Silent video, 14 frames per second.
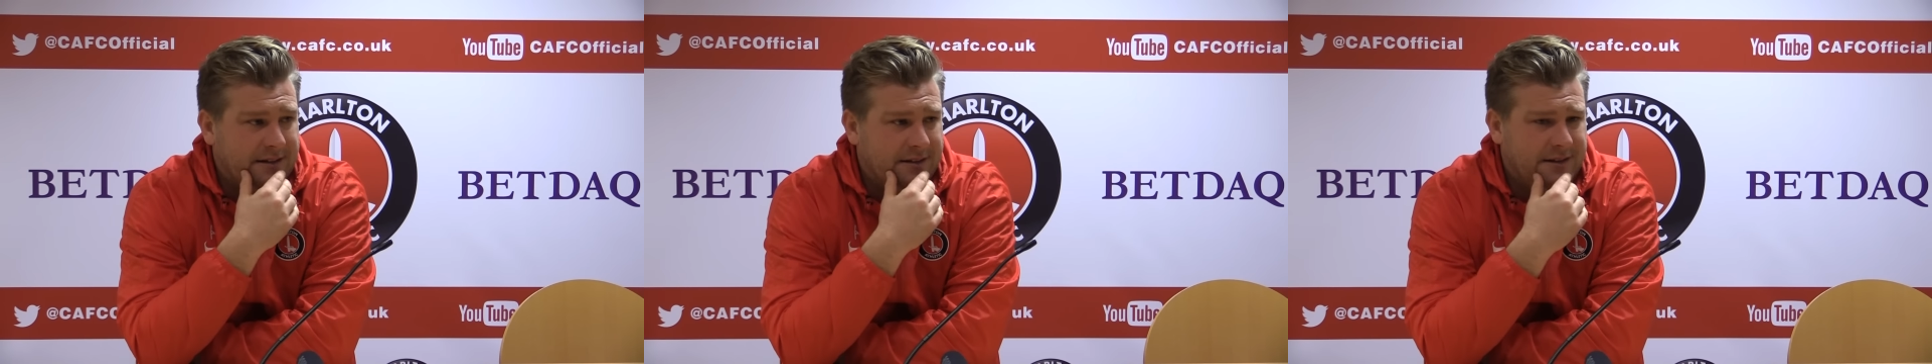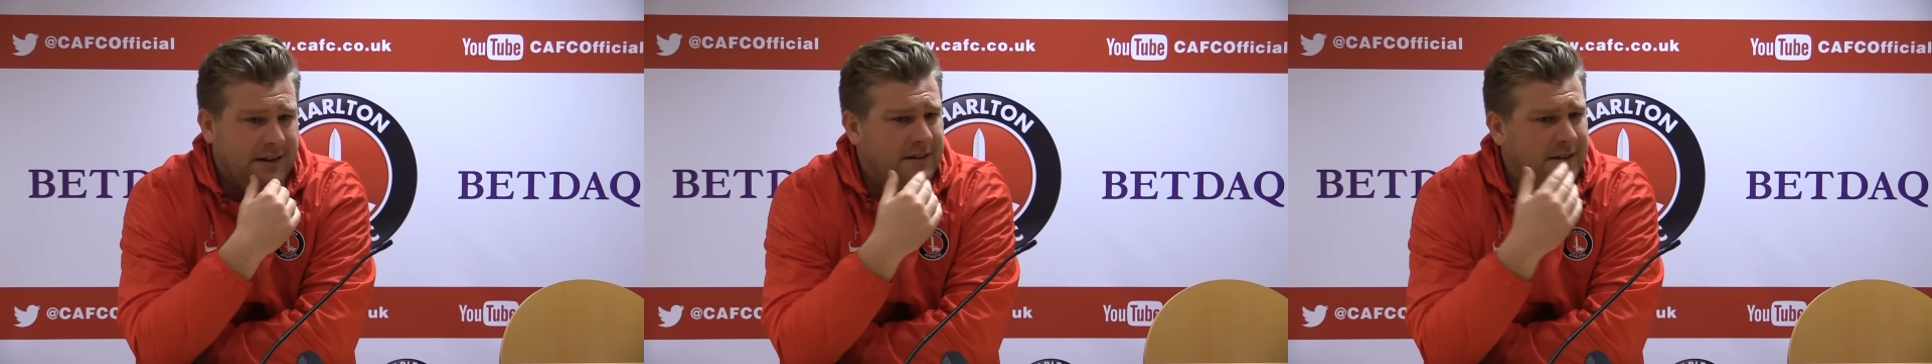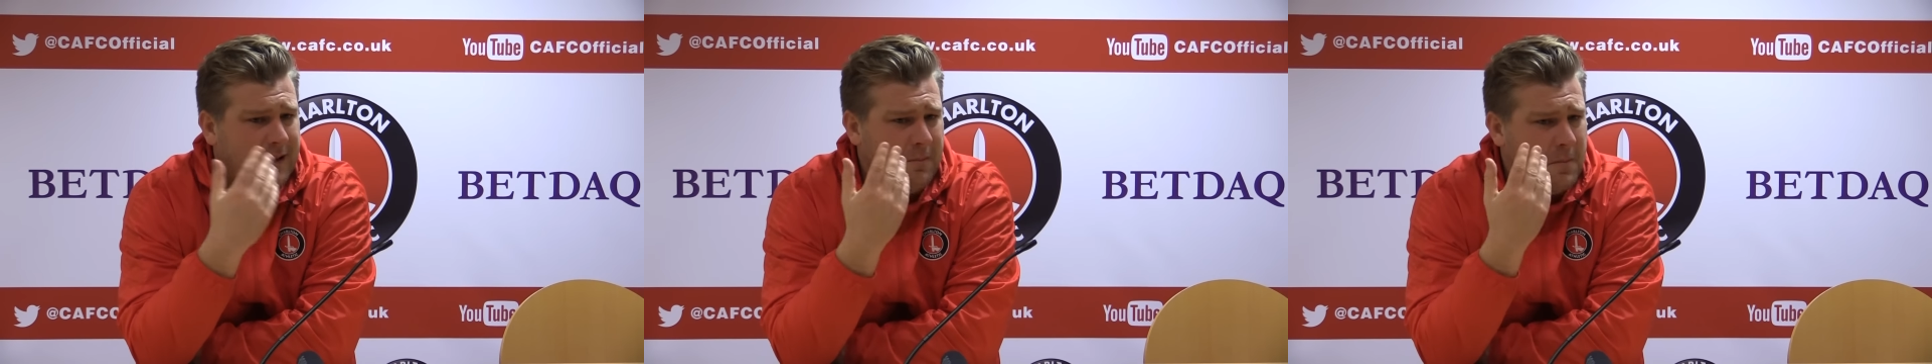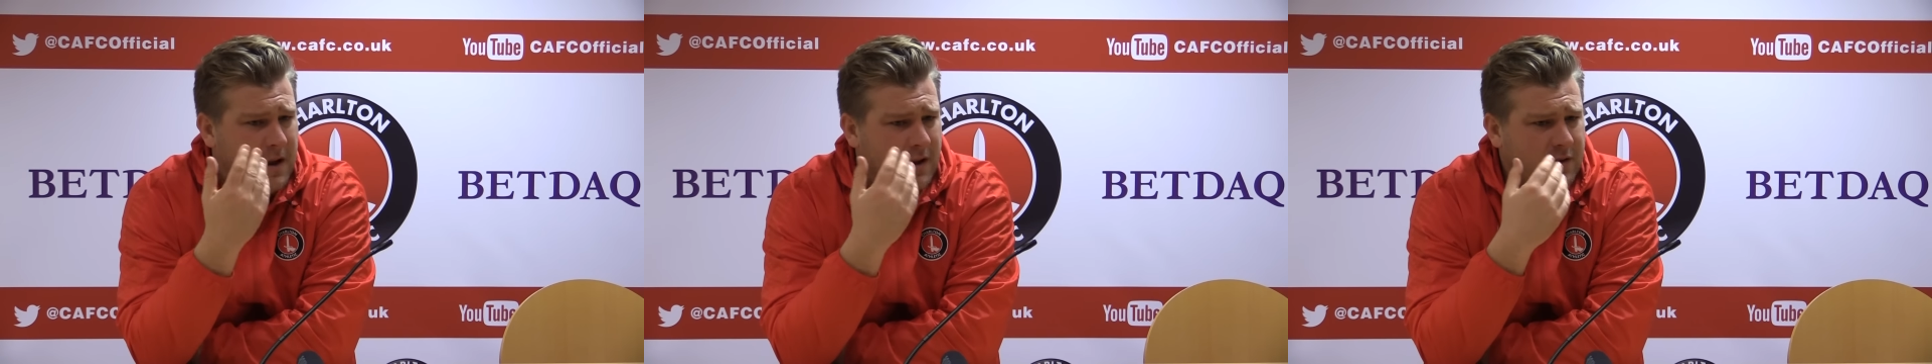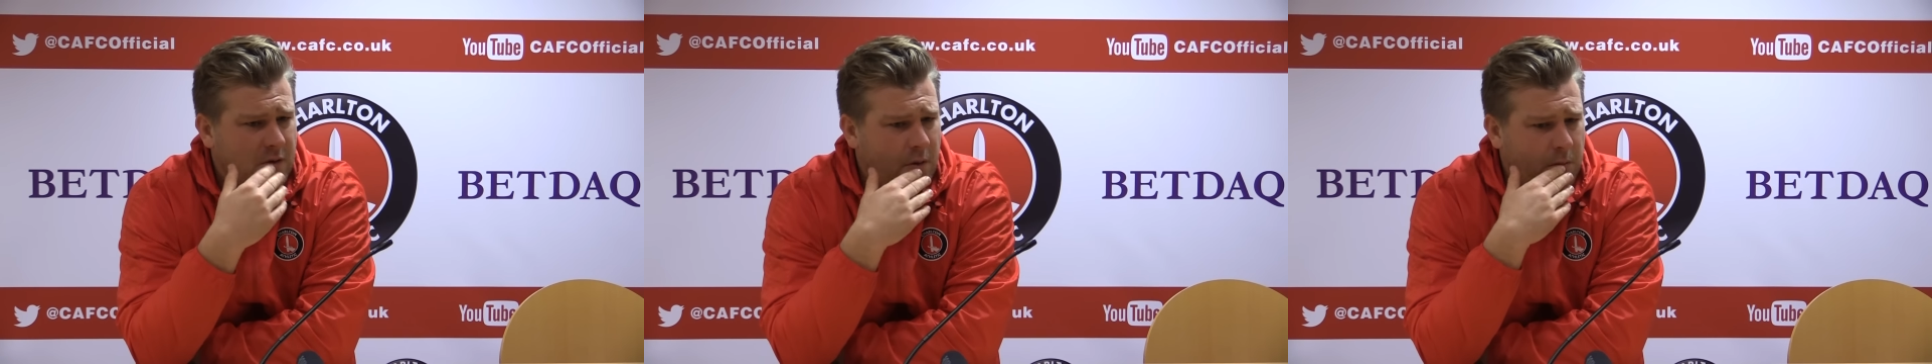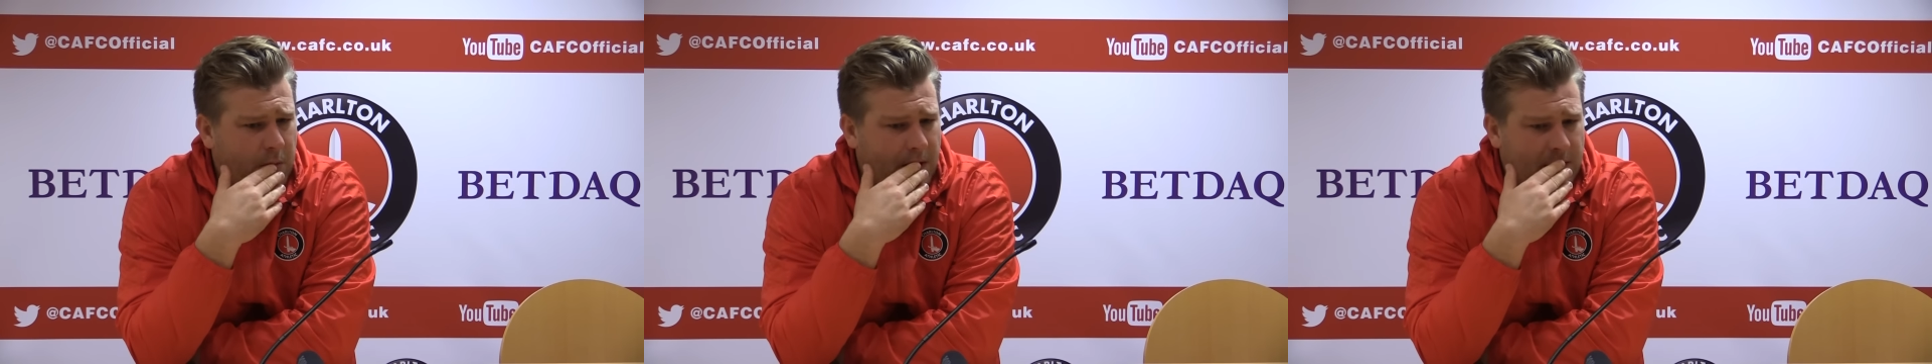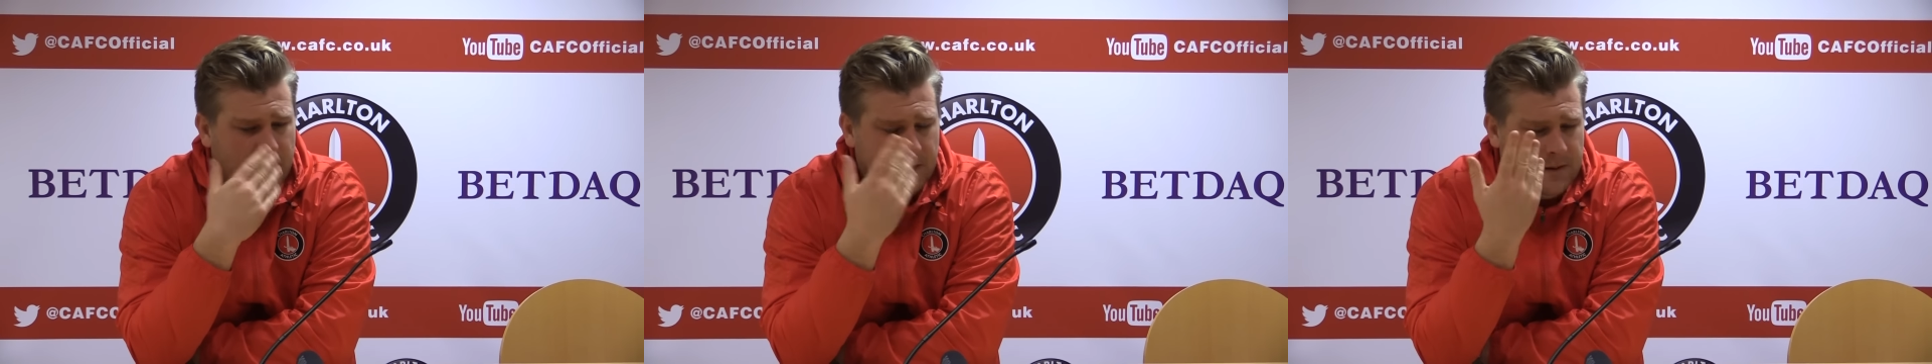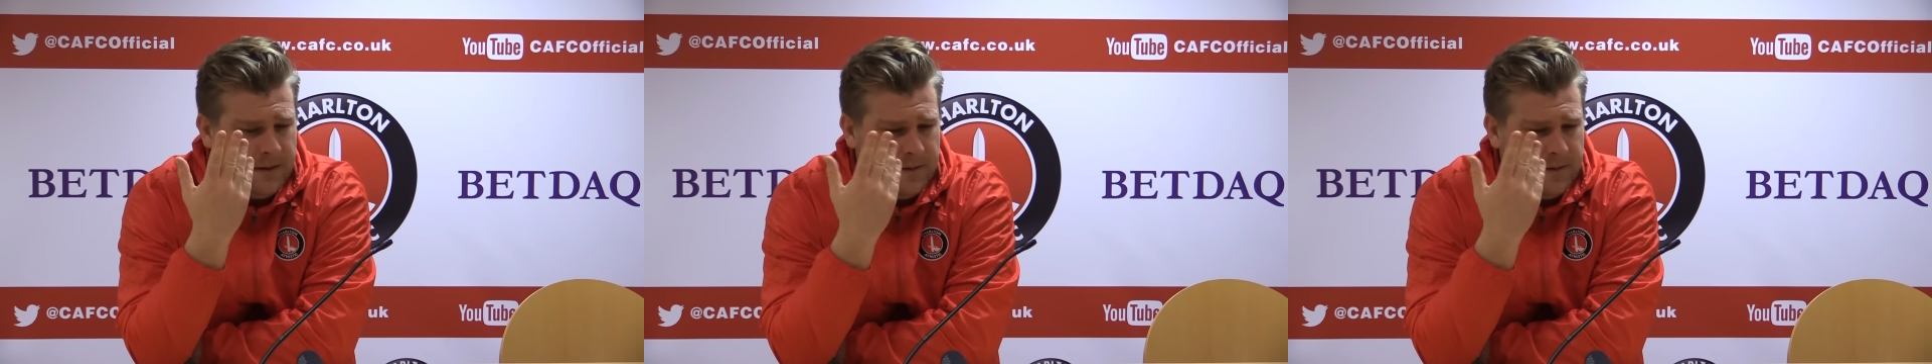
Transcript: to see 10 minutes go up when there